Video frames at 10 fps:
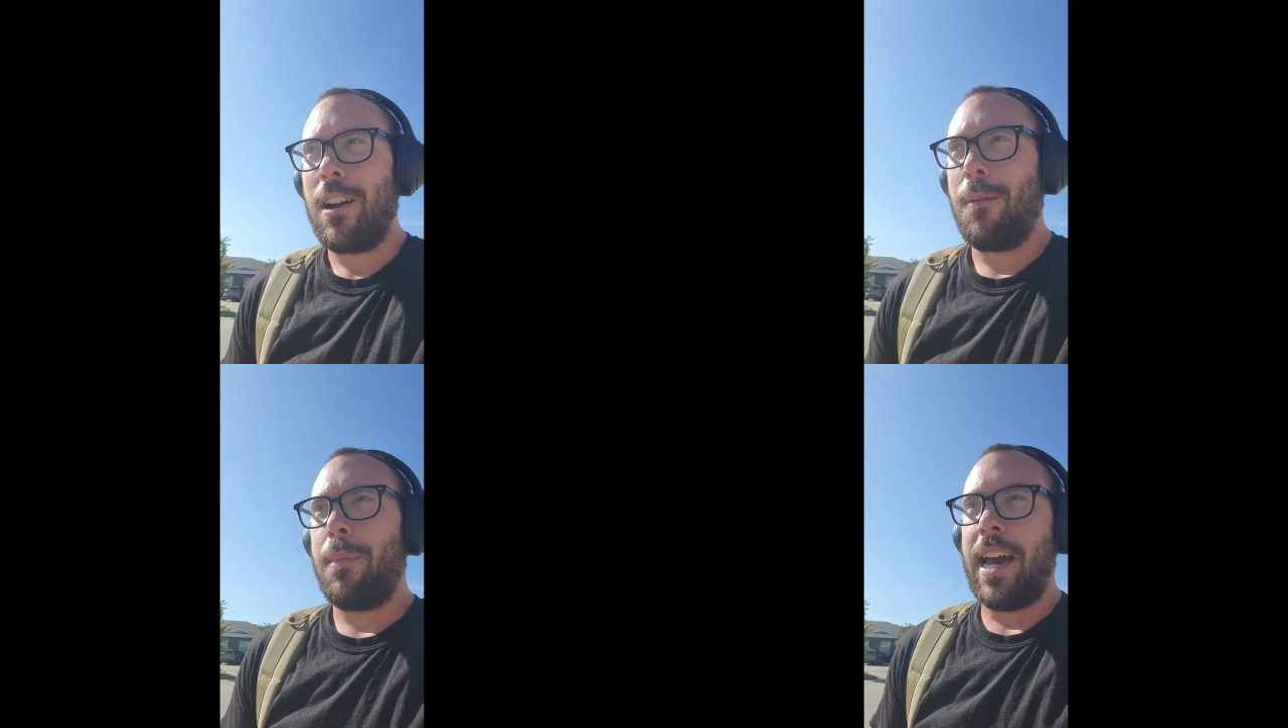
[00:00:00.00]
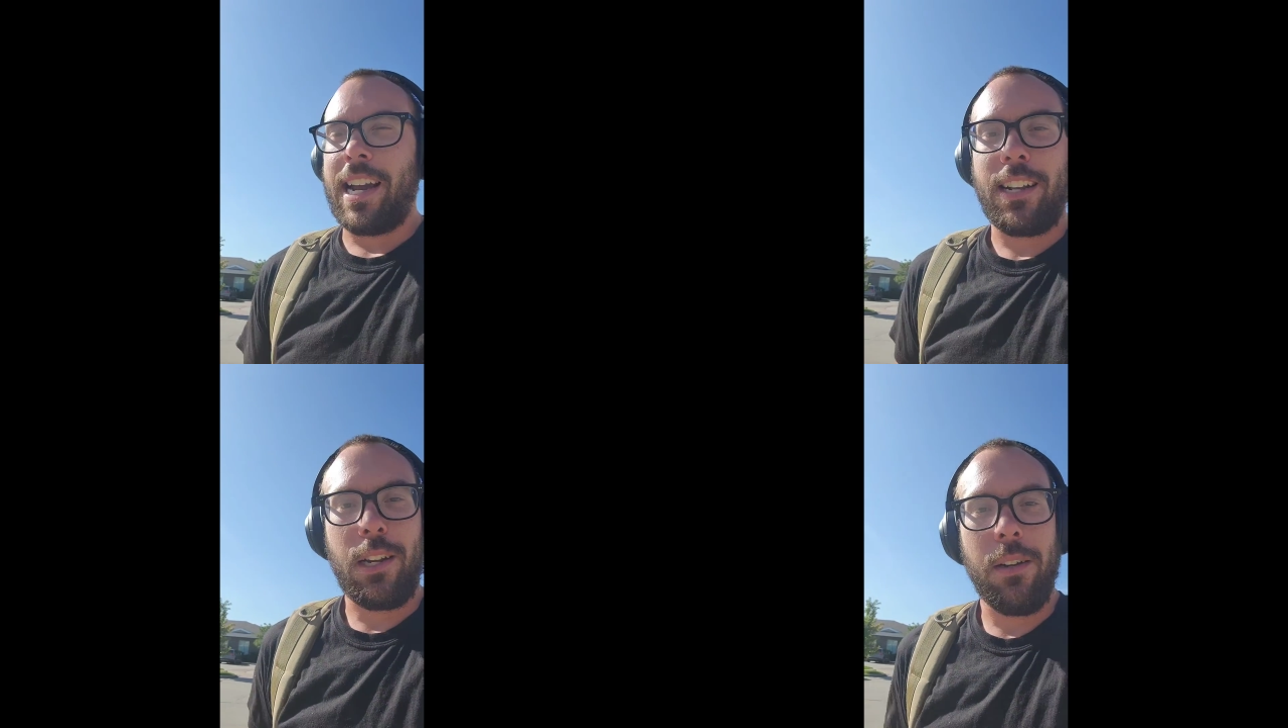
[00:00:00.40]
come
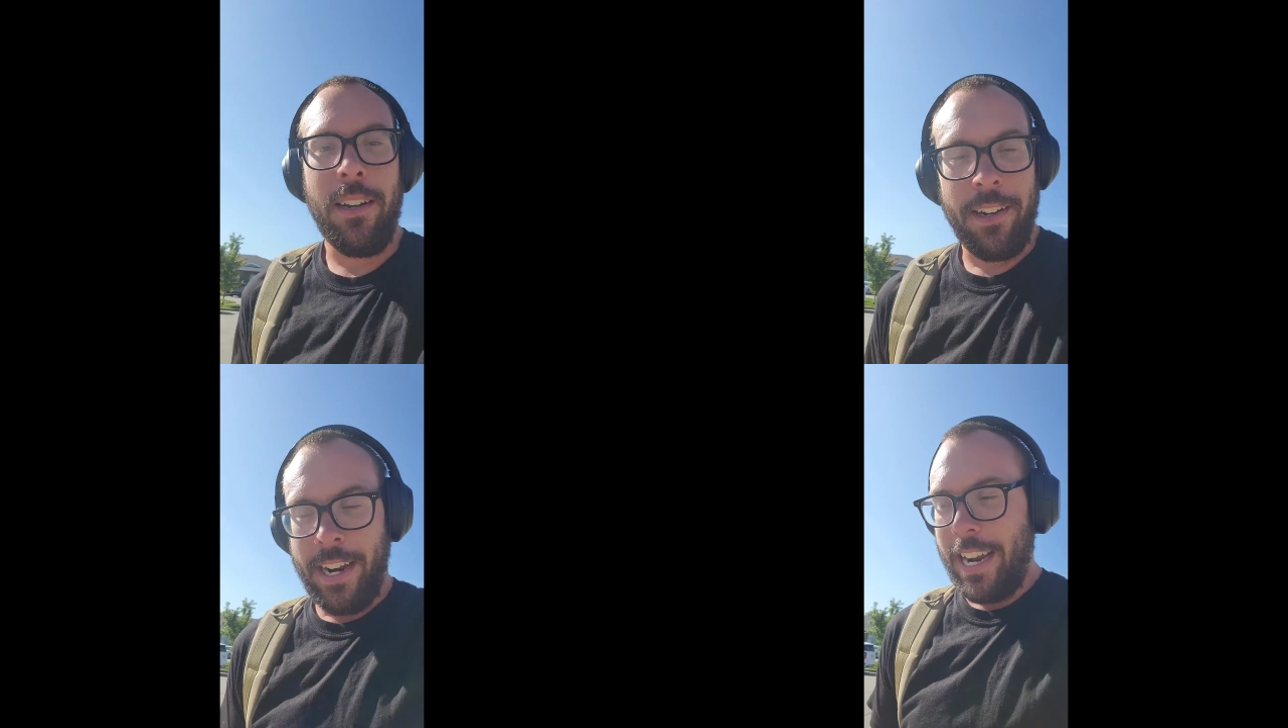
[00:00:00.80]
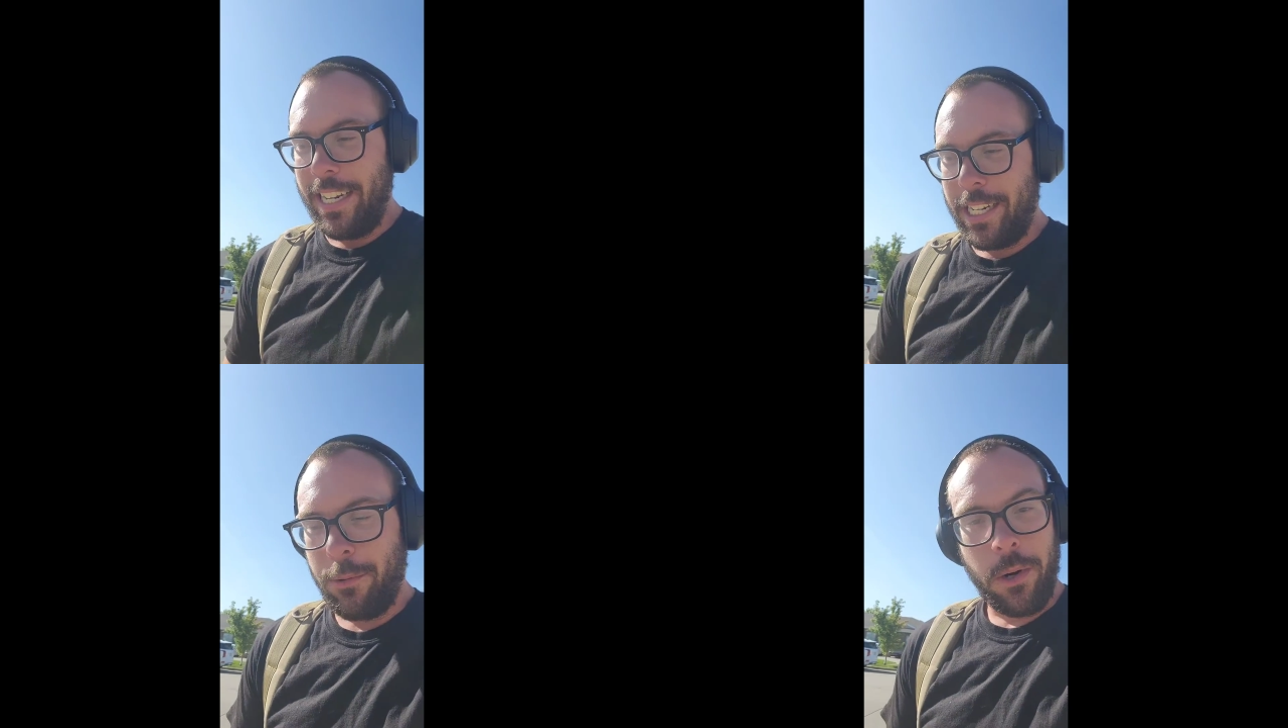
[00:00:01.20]
back to a
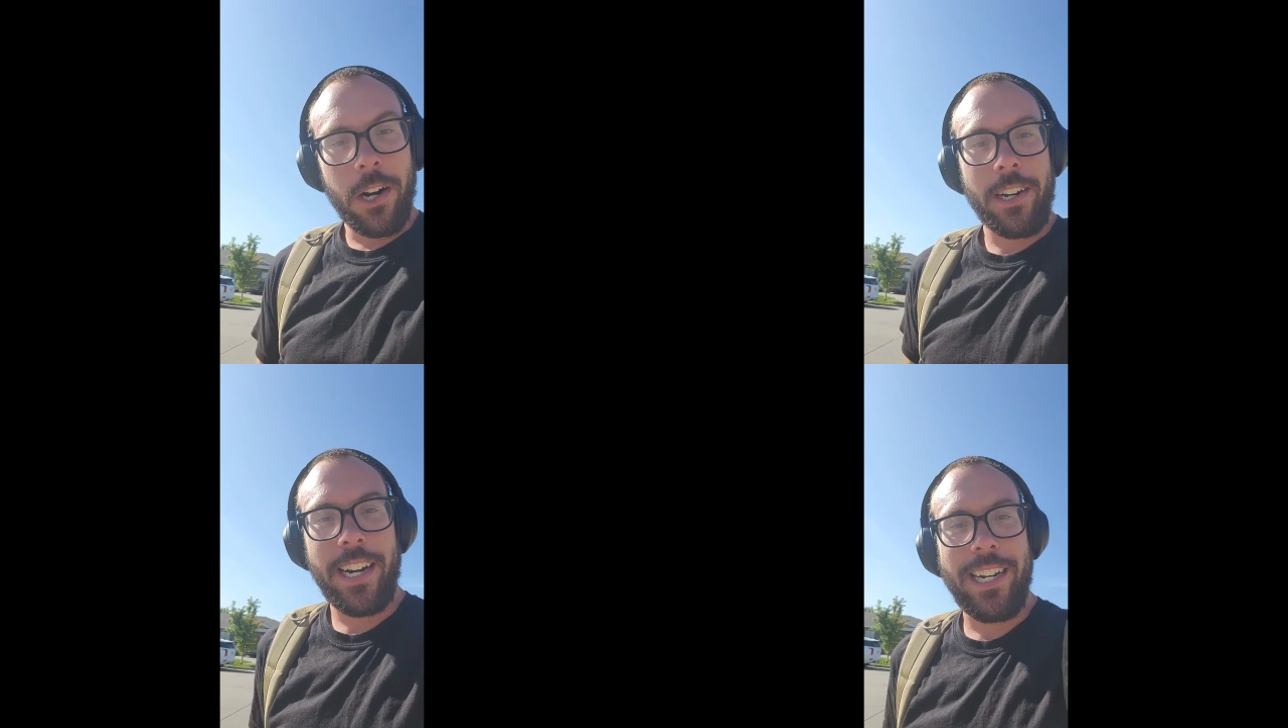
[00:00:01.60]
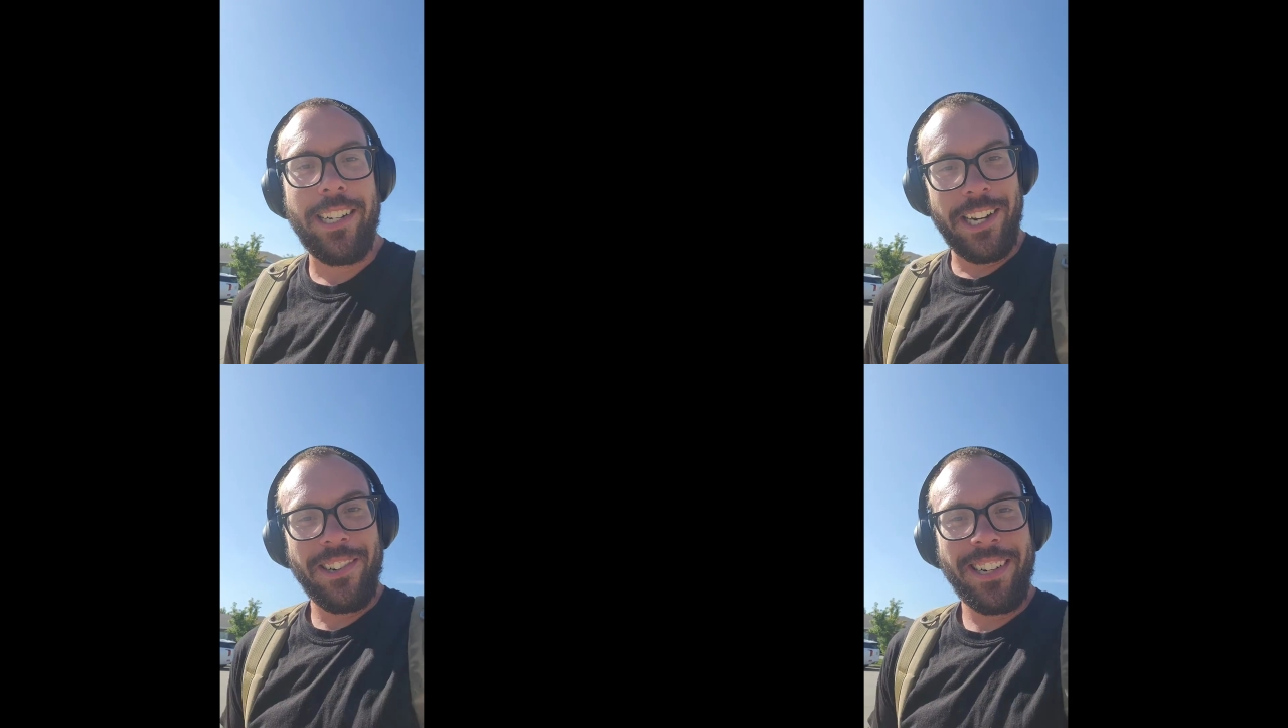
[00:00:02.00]
nice
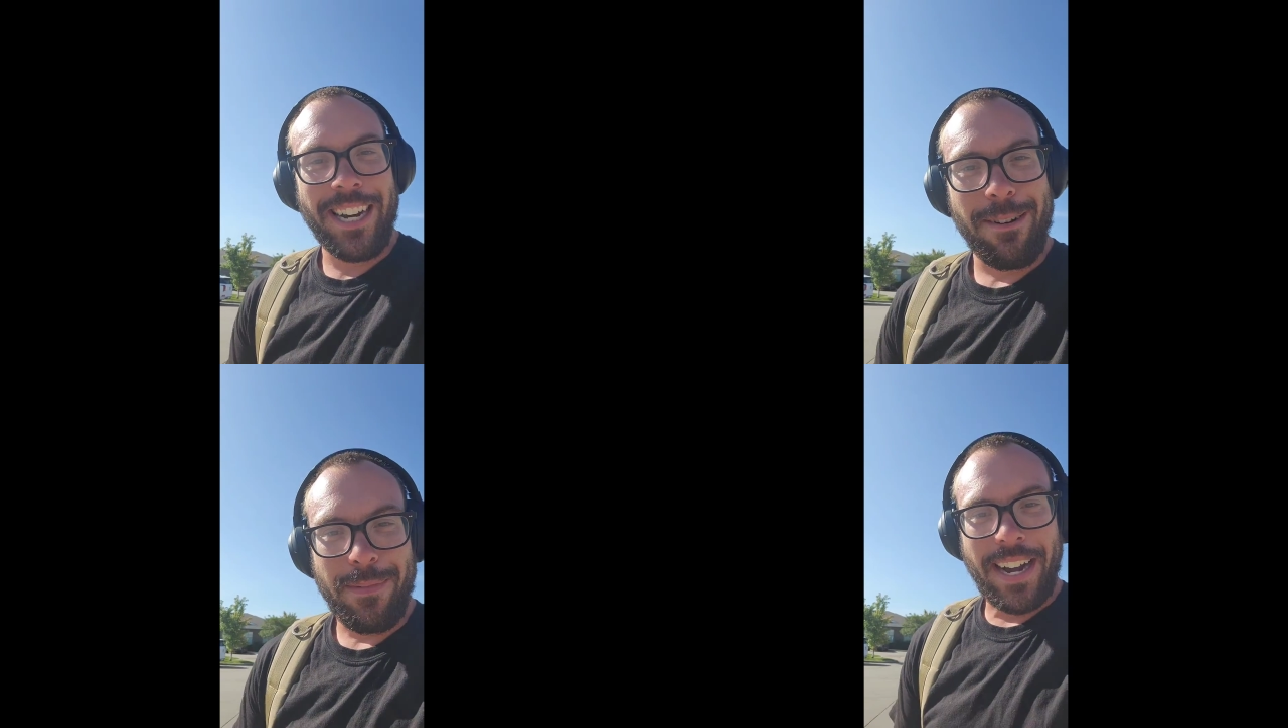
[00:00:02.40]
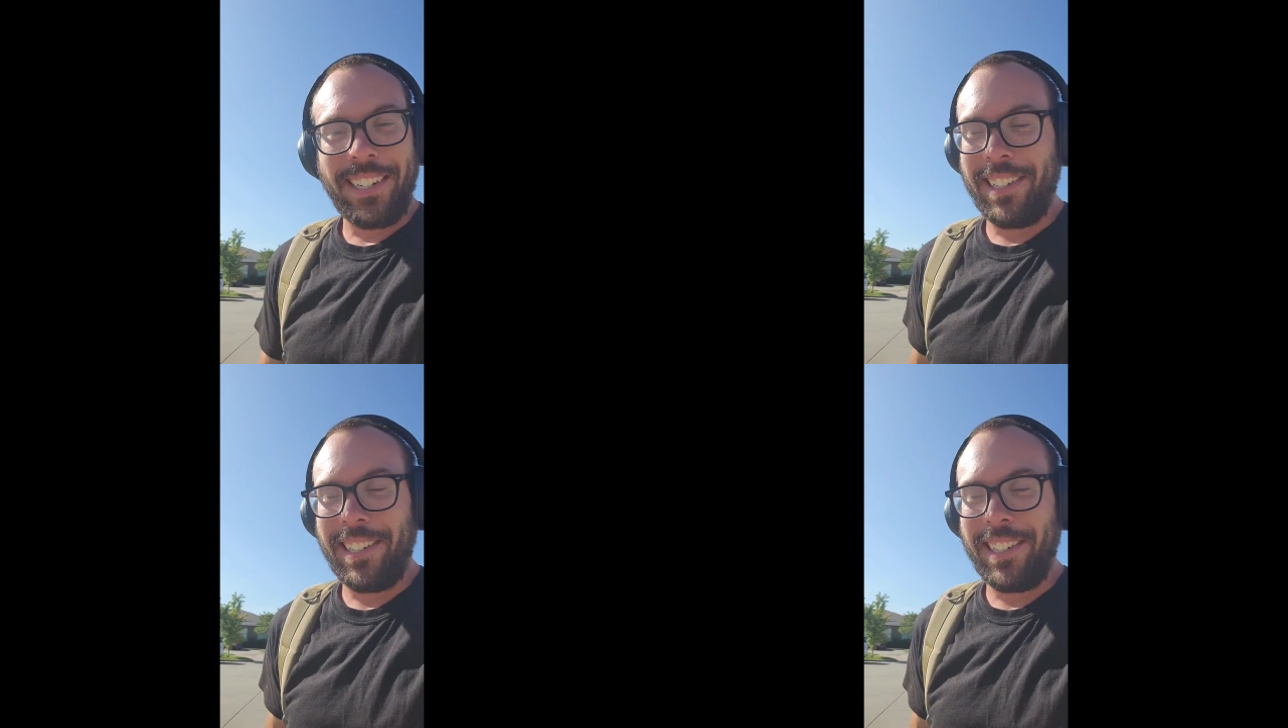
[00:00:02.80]
working tuned up